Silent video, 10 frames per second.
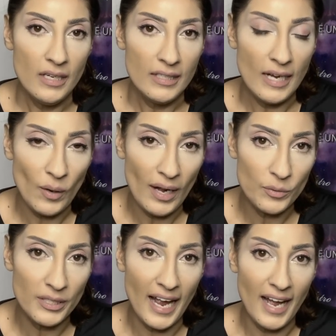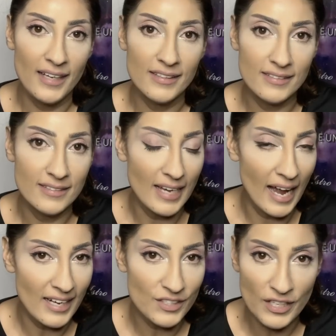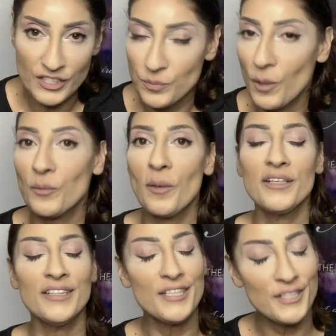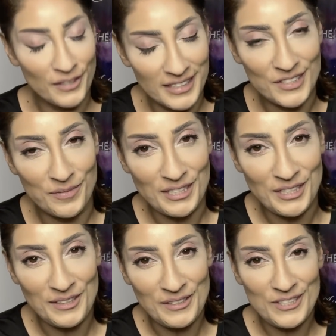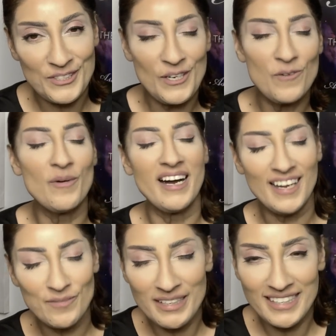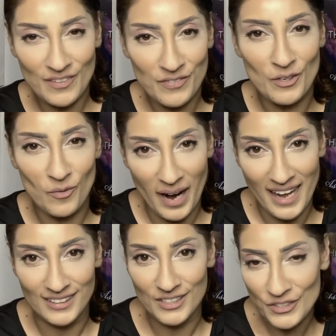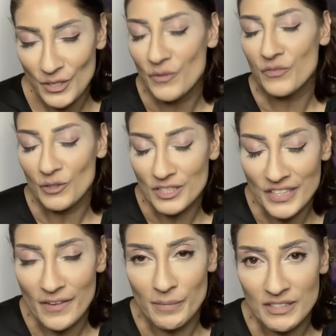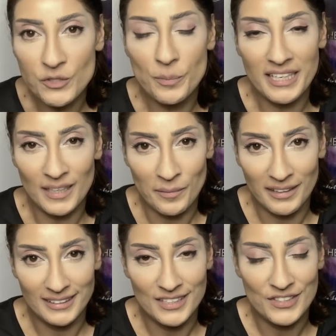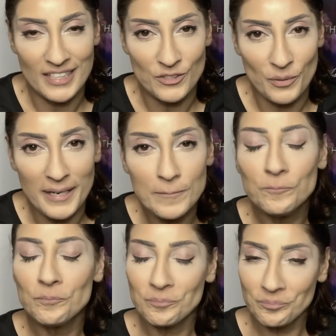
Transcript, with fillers: Now, I would add, as I spoke about in the Uranus special horoscope, I've been here for a while. So, of course, I've been speaking about these things, right?